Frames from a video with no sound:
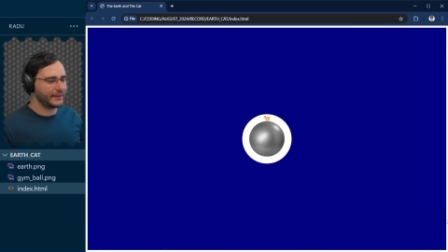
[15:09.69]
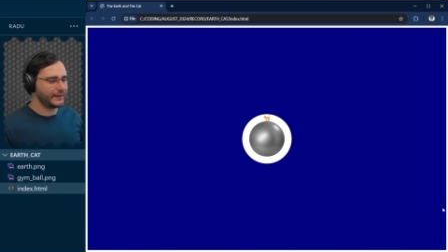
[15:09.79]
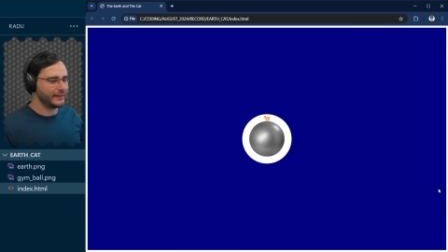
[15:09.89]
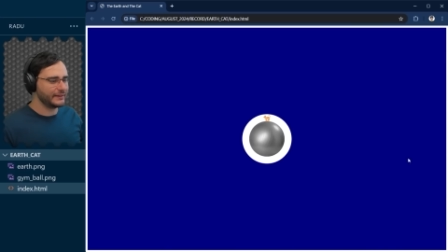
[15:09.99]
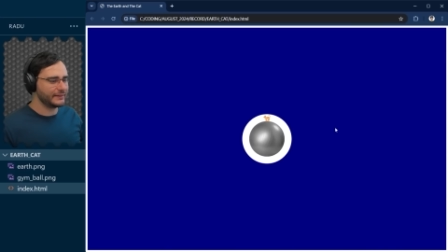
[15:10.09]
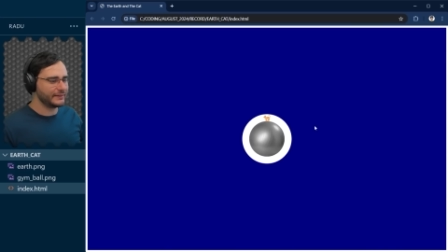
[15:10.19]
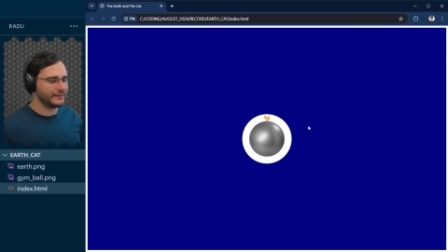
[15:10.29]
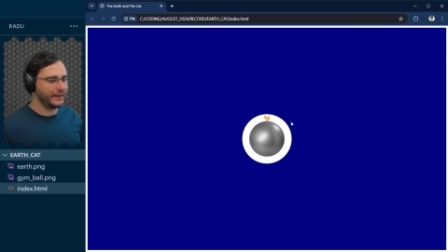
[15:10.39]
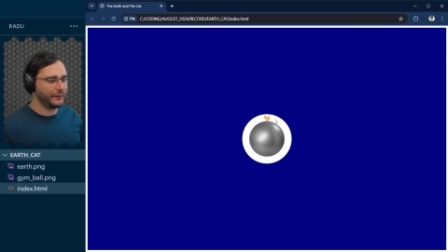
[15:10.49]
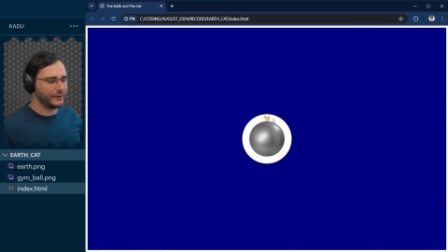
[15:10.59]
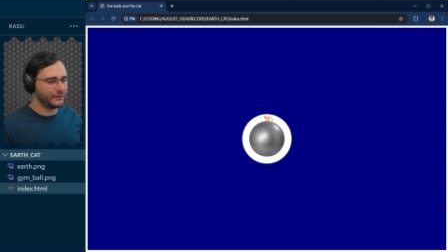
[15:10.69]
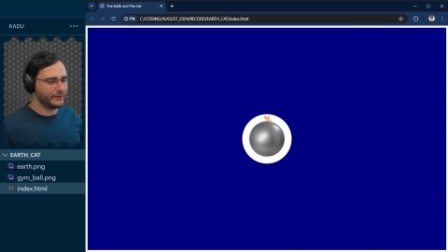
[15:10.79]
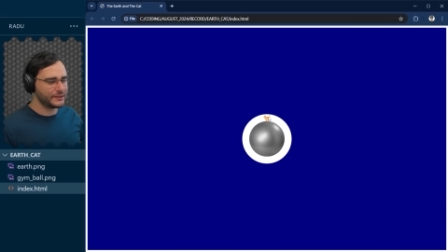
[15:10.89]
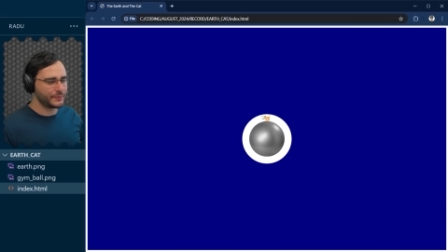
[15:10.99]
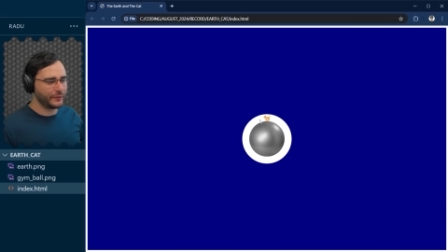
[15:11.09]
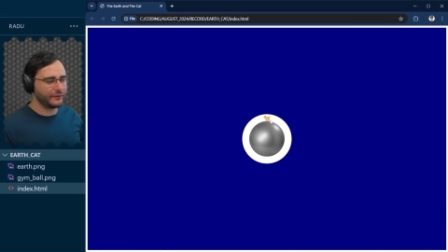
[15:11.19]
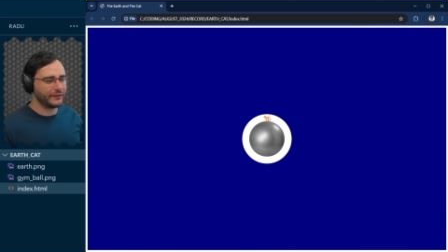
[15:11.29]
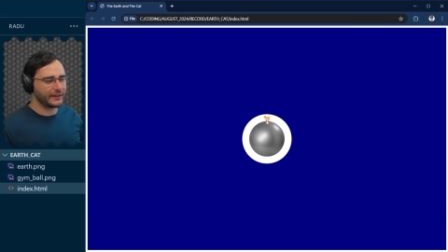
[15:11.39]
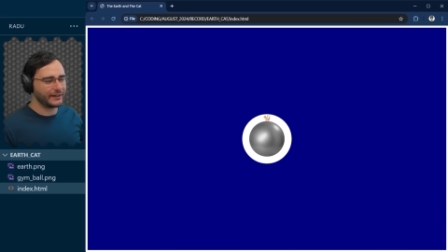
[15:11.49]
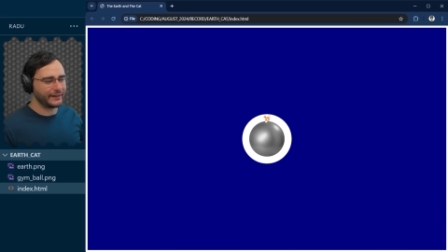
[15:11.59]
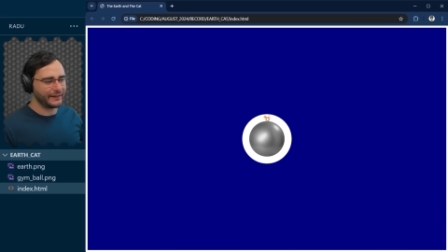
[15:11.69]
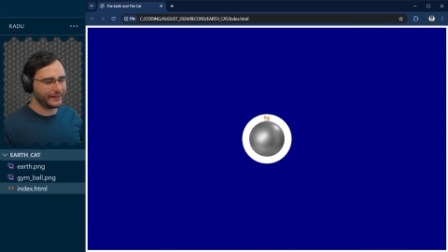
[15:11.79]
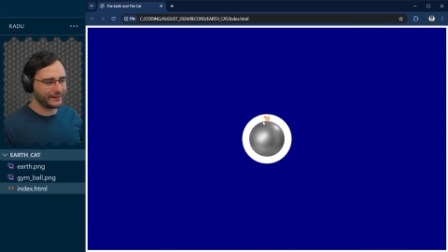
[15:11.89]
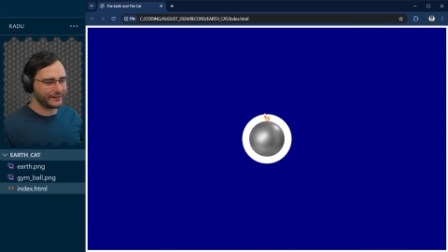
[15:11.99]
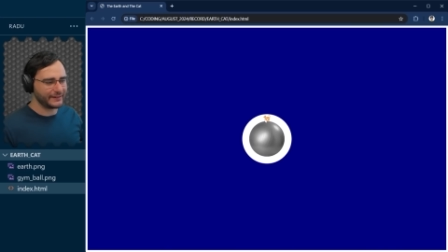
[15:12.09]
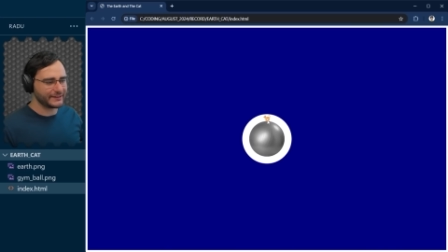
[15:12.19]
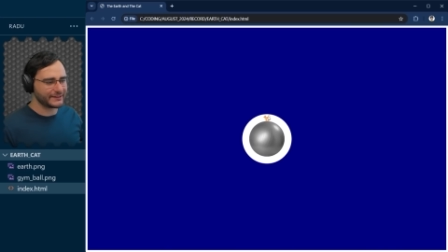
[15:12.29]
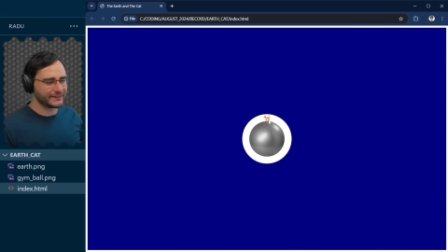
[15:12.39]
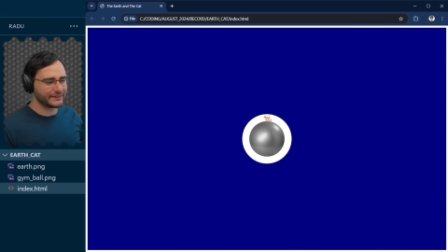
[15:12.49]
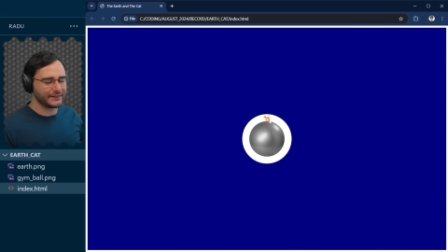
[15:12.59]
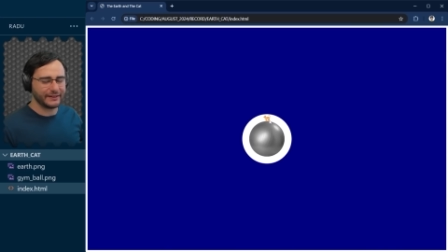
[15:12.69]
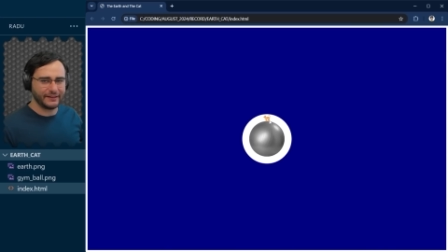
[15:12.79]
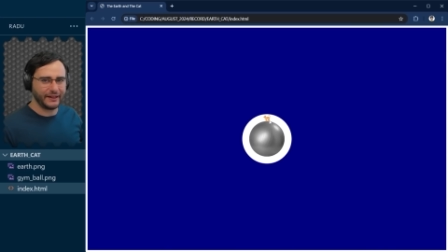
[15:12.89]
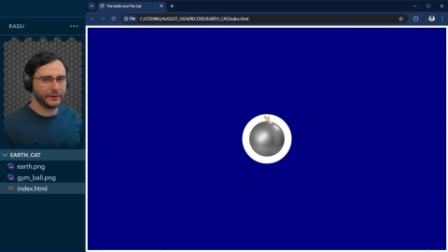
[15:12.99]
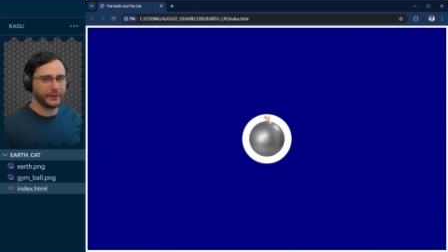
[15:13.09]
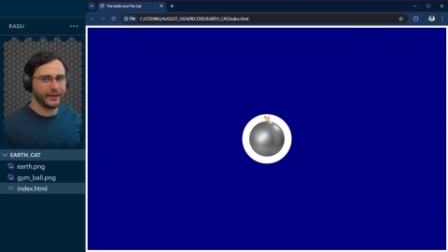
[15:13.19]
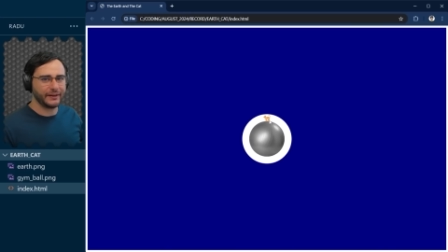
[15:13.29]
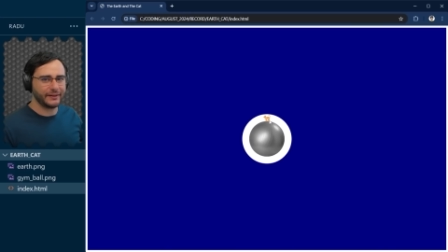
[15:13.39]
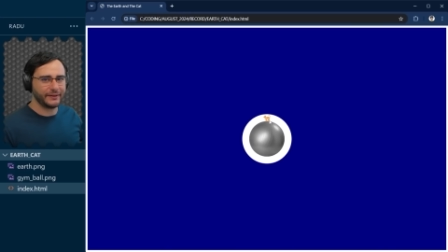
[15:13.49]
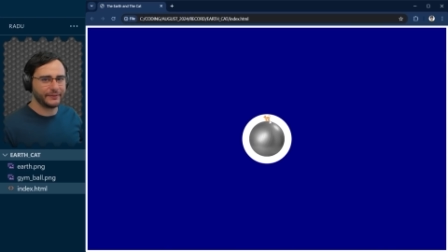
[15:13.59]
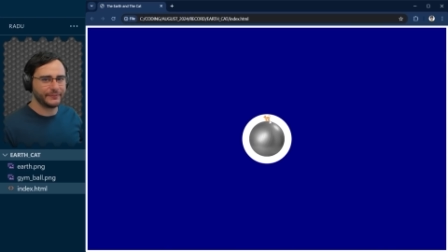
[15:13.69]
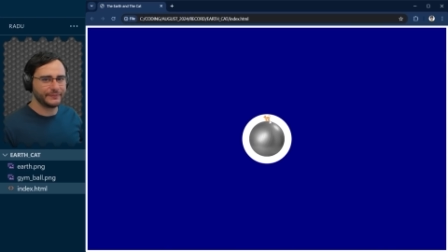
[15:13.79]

And um, now it fits perfectly in this area here.